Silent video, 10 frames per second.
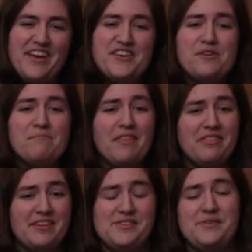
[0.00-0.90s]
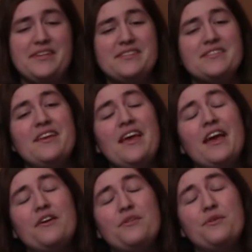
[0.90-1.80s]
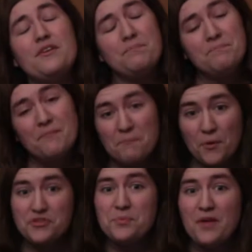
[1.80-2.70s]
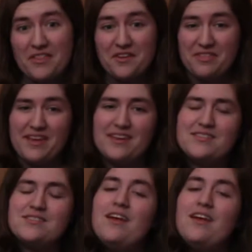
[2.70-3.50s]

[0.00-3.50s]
Your monthly duties include multiple other things.